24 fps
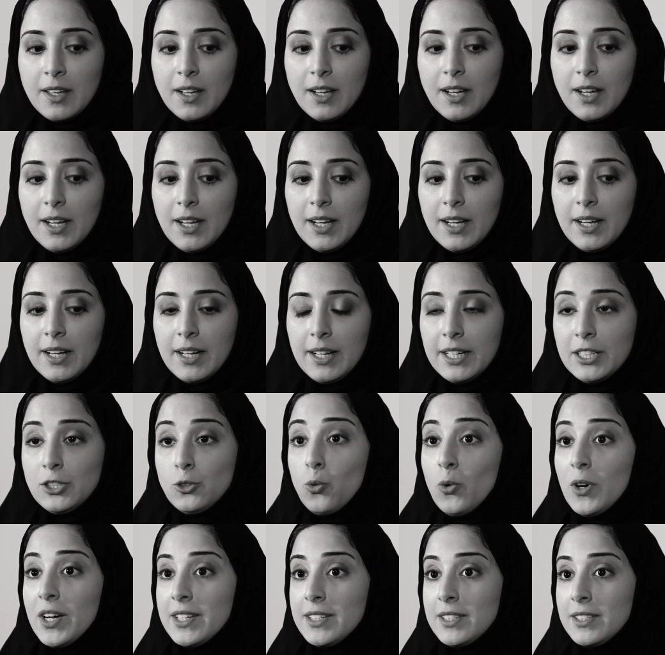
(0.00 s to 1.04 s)
It
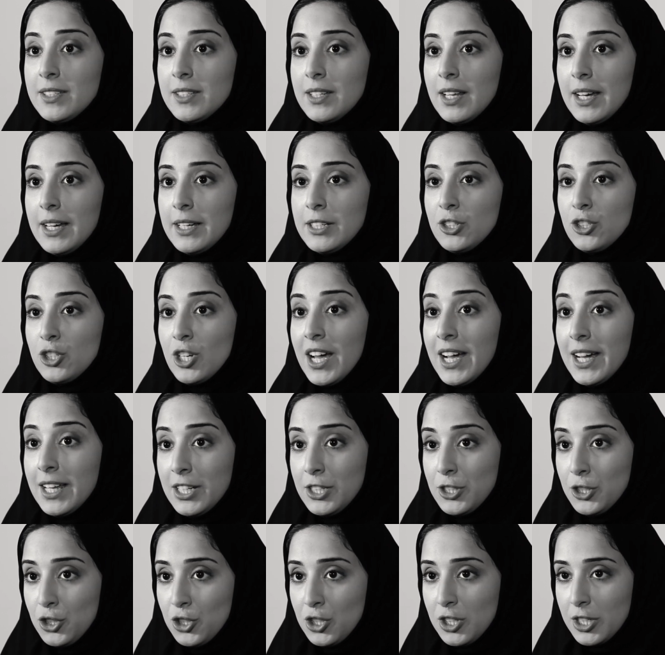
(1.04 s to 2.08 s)
was a
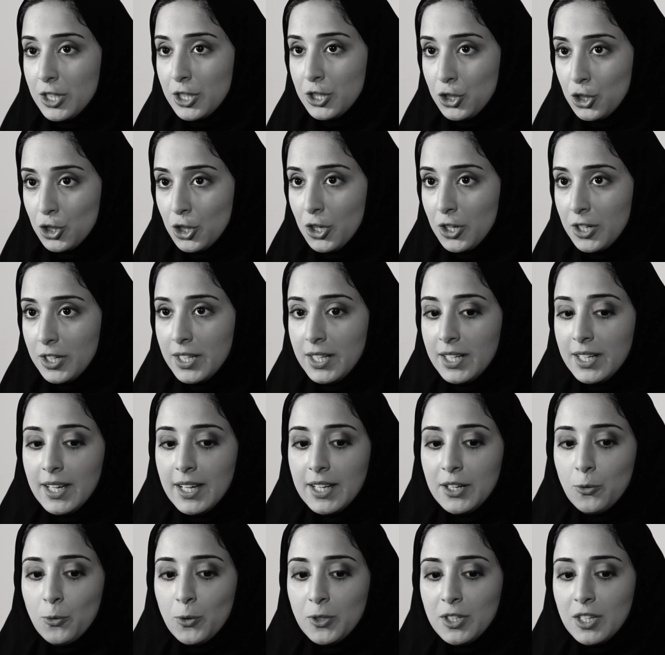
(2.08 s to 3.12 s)
challenging journey, and
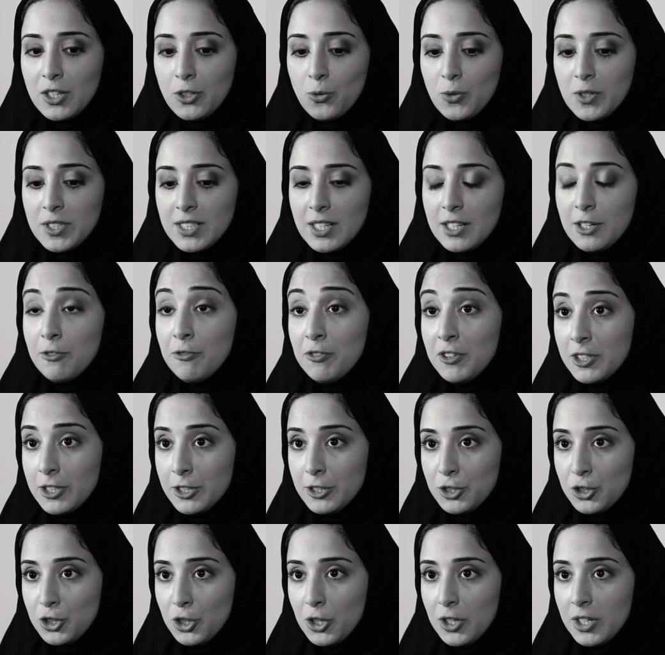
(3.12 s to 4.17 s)
it was a difficult
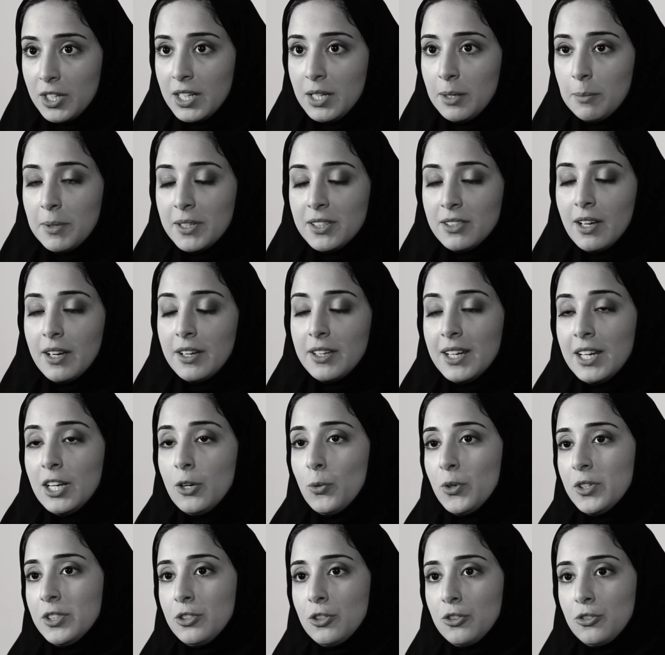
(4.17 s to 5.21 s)
journey, but I really
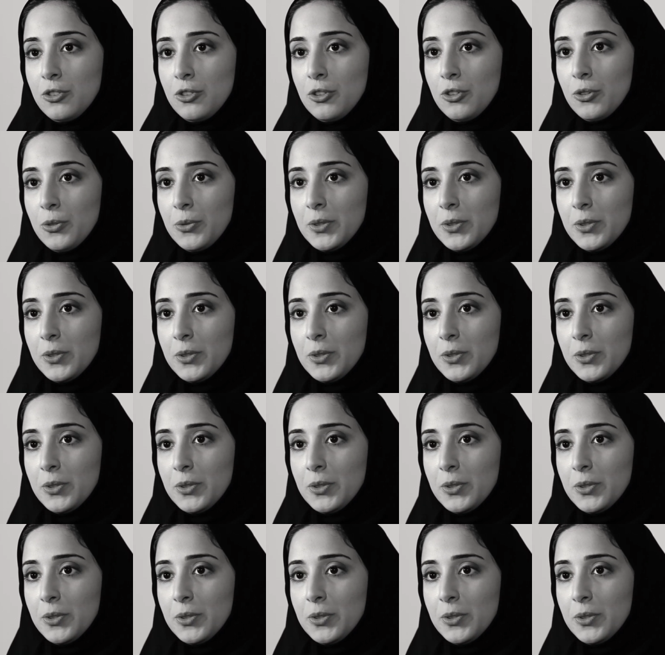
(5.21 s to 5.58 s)
wanted to do